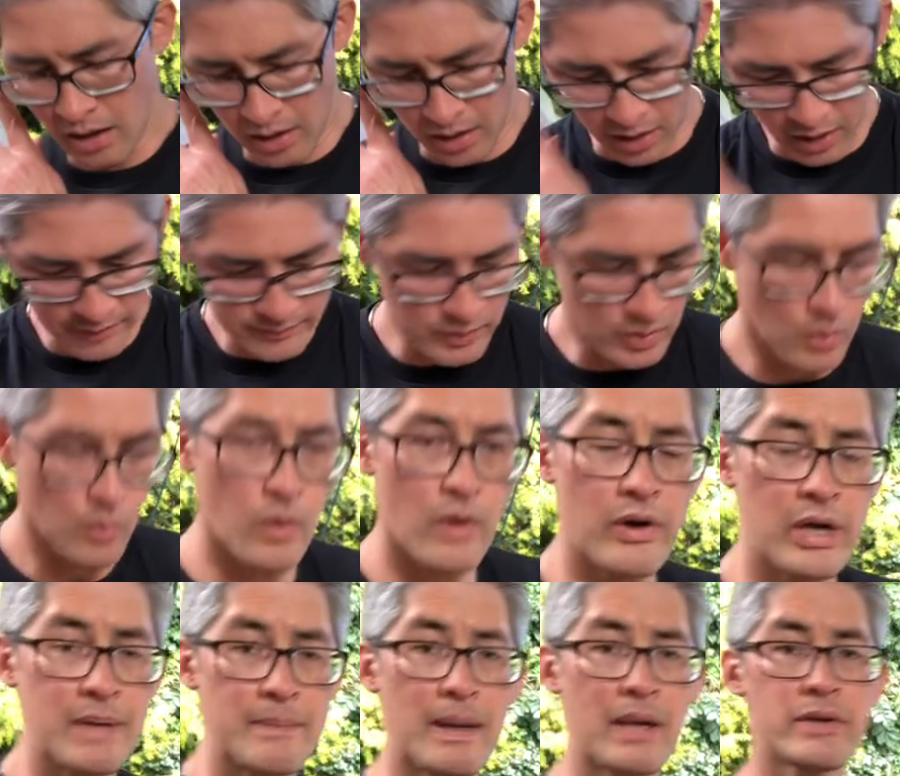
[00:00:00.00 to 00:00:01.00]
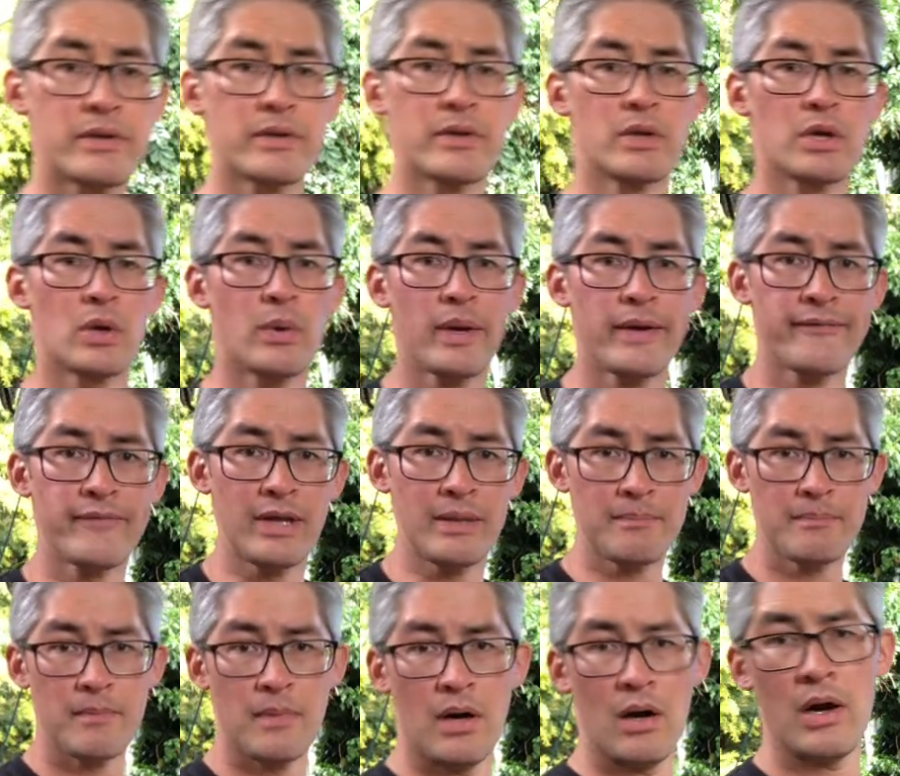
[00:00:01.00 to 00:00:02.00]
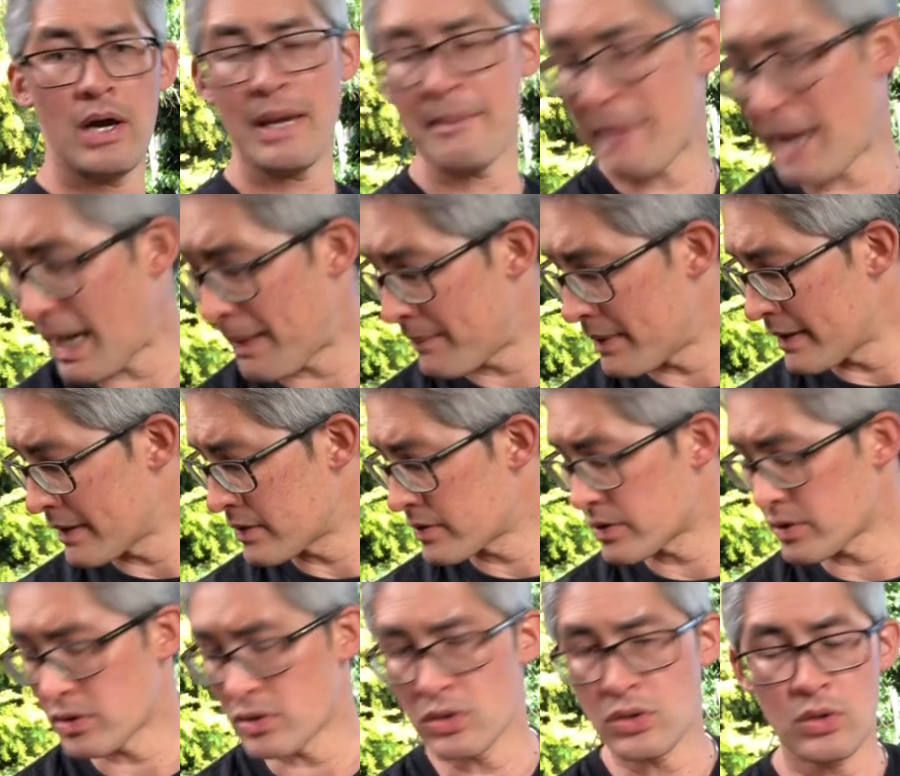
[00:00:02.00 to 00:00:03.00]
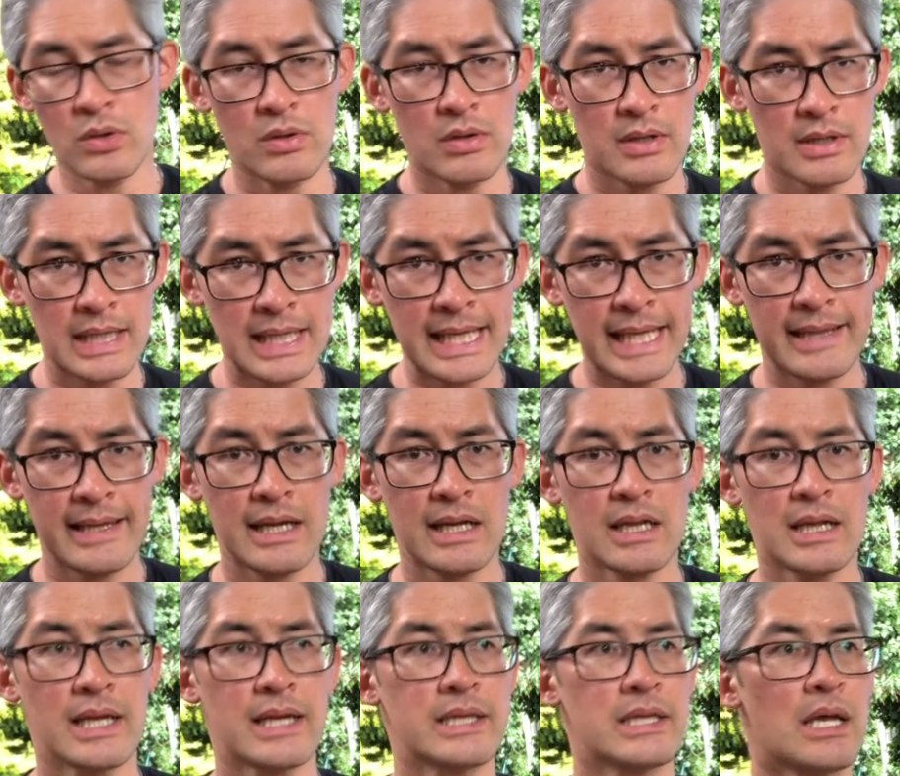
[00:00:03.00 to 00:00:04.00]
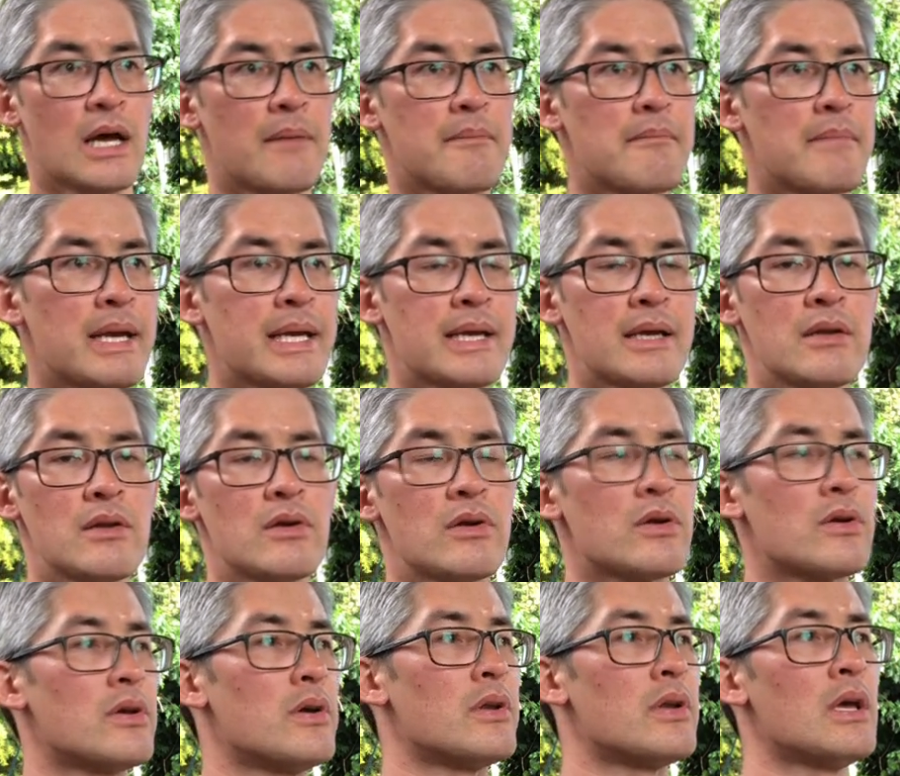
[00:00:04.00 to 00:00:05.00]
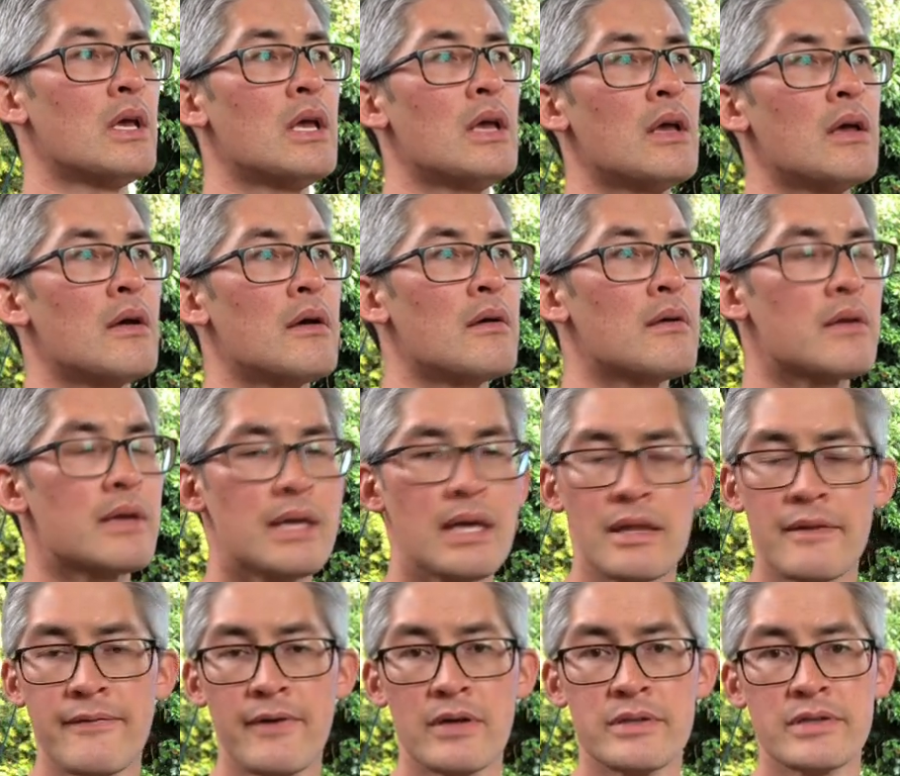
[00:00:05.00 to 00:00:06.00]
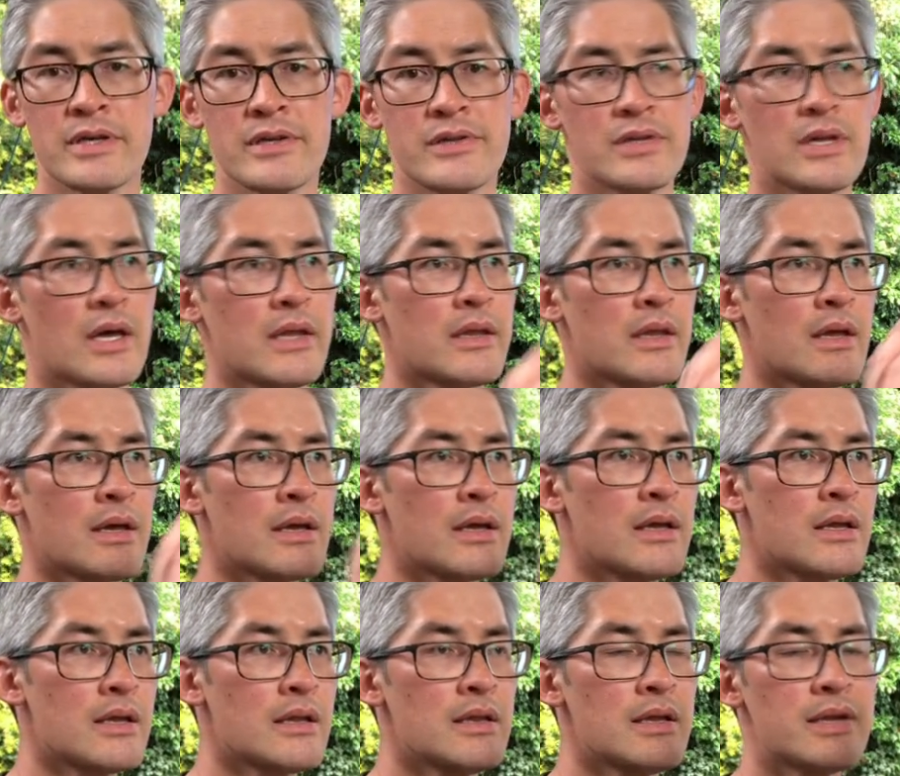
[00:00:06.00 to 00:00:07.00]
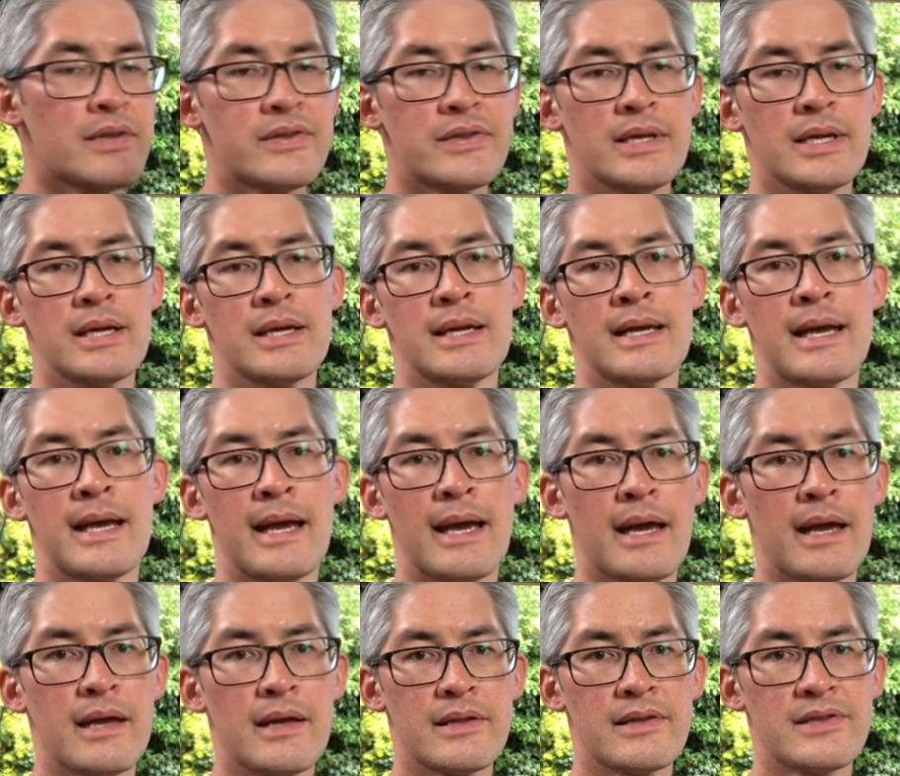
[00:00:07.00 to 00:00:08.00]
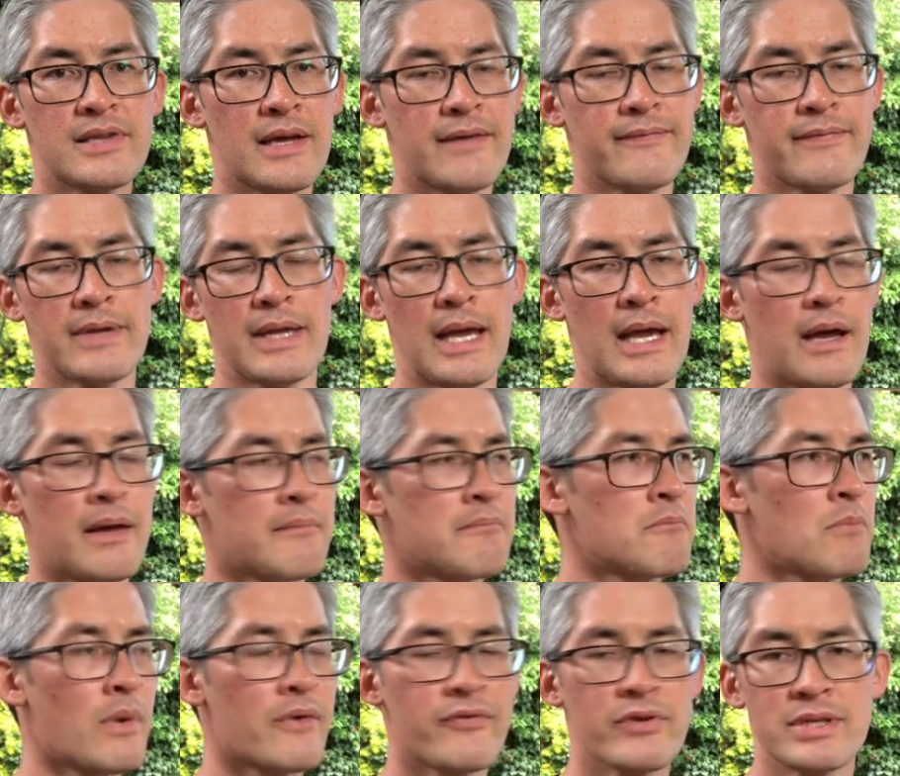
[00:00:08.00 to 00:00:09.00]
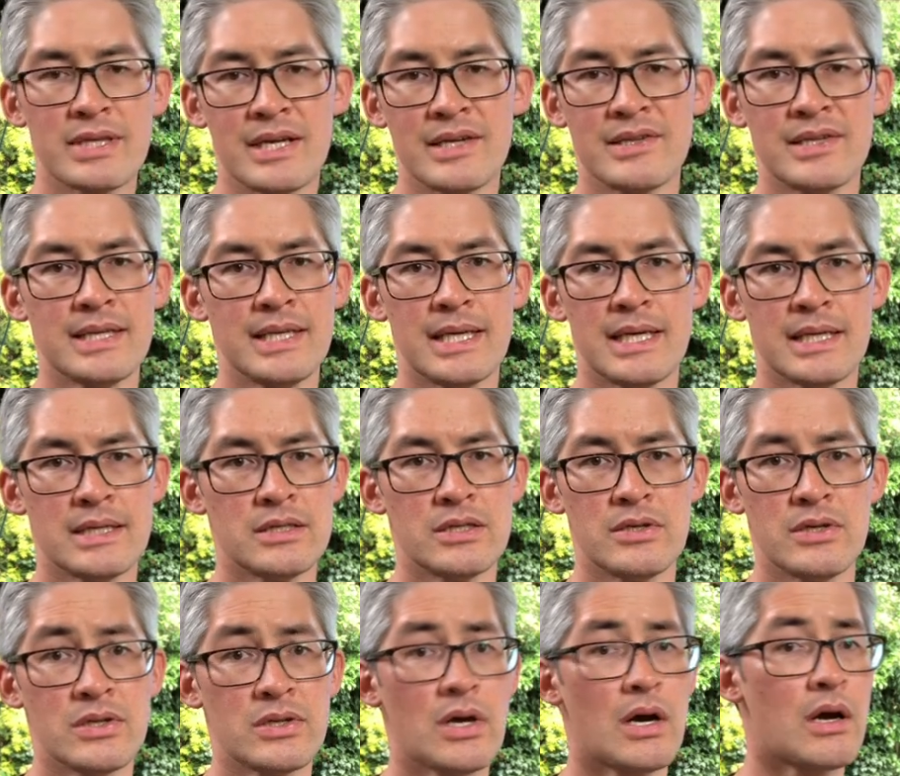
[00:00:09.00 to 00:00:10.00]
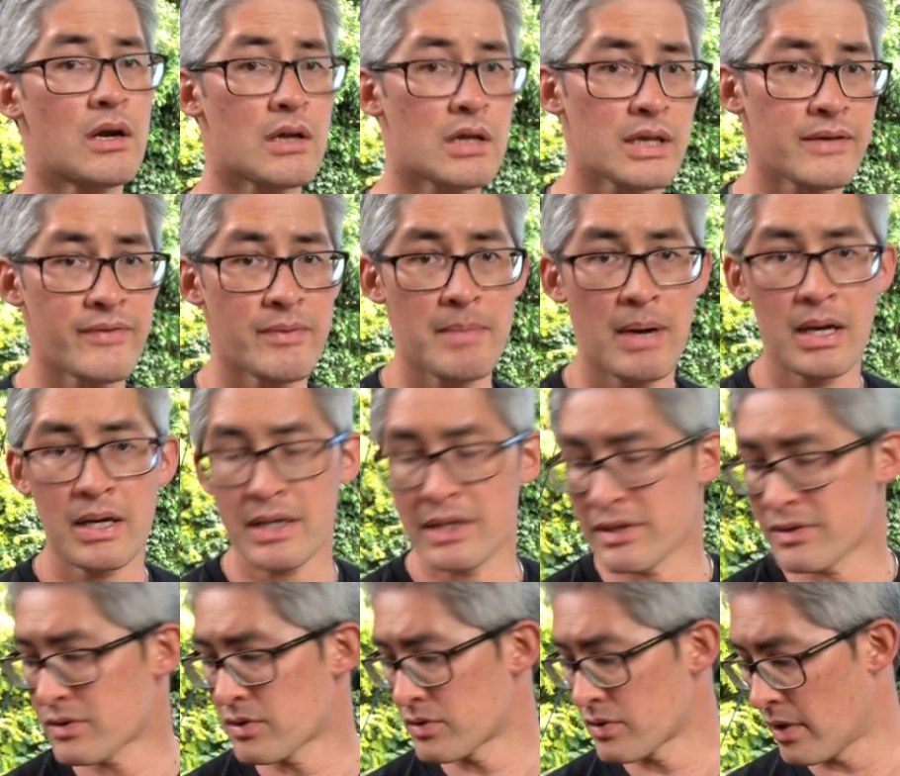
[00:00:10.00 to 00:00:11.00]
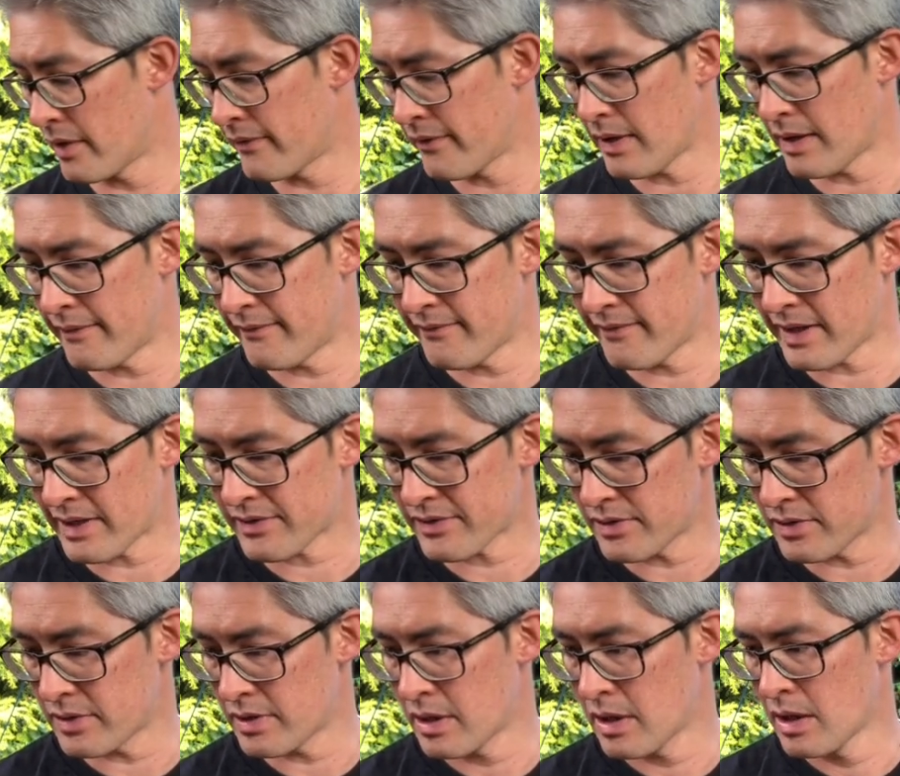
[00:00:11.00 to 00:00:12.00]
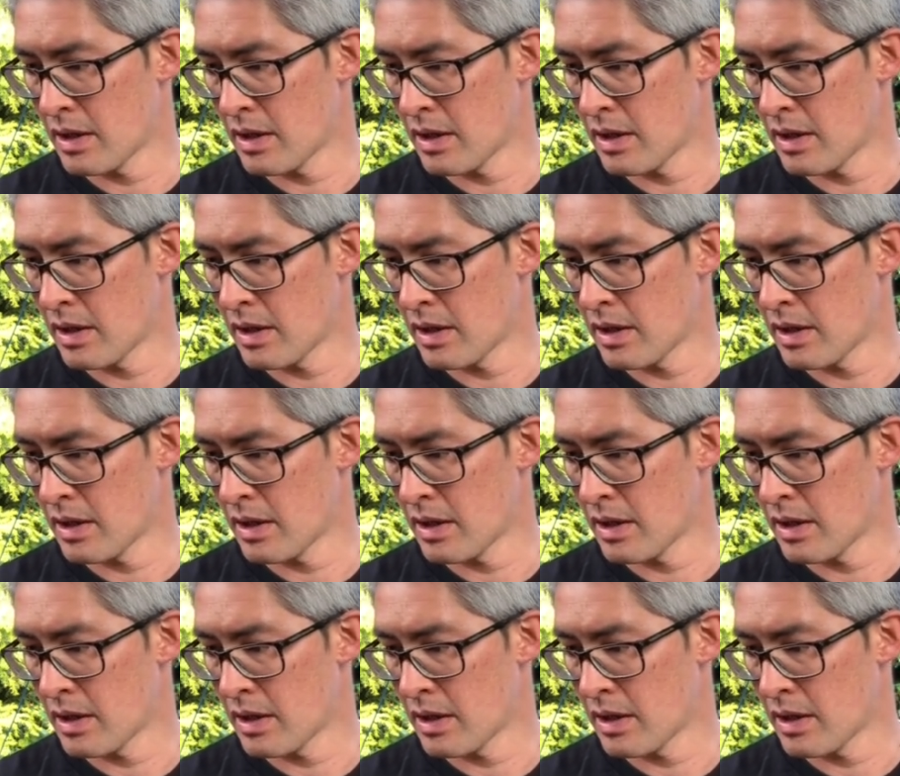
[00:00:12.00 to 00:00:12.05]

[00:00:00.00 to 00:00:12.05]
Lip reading: I'm not worried about doing a quick flip. I am happy to get that cleaned up, make it look good, get the photos done, list it, set and forget. Whether it takes a year, 2 years, I don't give a monkey's, because I've invested